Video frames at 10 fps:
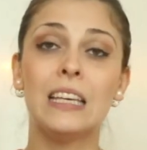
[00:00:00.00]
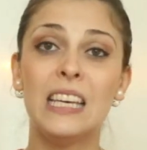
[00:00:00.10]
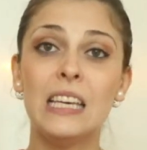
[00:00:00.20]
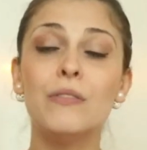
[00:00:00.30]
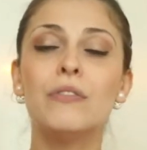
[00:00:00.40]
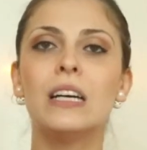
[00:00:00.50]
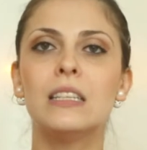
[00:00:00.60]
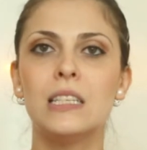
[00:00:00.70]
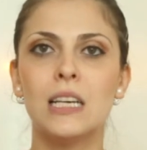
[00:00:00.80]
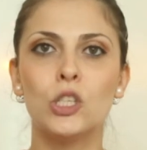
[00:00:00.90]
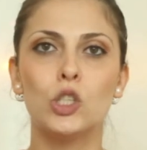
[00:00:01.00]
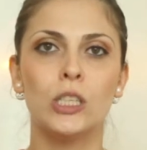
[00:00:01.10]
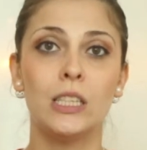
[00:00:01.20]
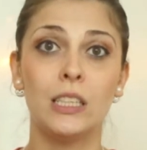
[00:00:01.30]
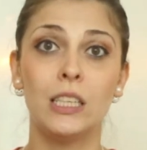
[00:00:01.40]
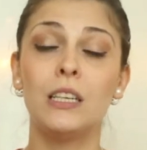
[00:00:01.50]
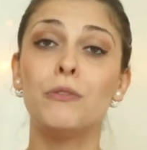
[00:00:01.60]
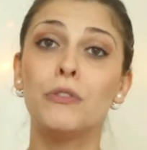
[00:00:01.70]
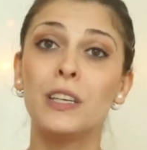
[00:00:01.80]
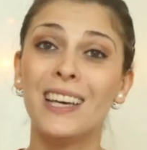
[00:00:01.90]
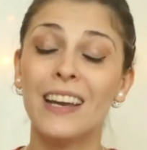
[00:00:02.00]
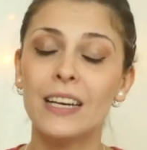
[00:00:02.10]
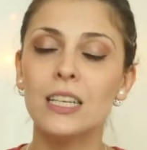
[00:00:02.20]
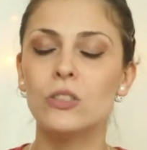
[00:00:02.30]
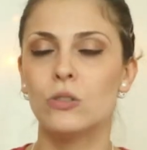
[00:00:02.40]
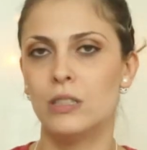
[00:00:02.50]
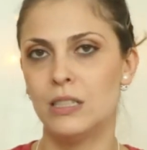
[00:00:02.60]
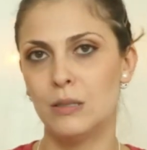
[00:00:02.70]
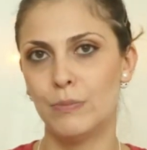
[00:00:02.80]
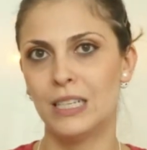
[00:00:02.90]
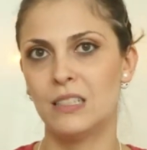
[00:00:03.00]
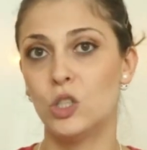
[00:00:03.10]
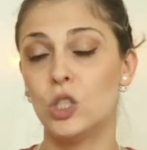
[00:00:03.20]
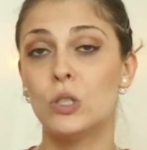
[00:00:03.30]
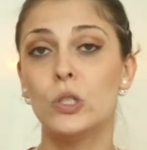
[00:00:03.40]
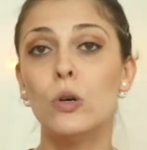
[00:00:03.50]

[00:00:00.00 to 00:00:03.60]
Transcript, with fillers: Give attention and give care to these messages.